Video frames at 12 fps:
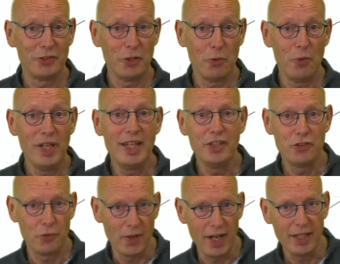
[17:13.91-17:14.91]
So really
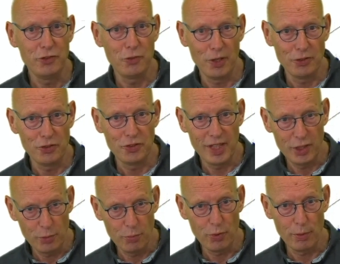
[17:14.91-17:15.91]
trying to
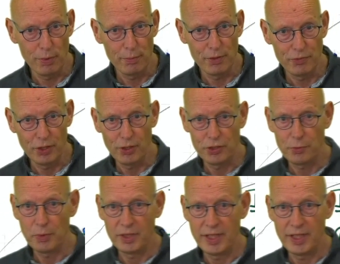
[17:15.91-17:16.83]
understand the problem of the customer.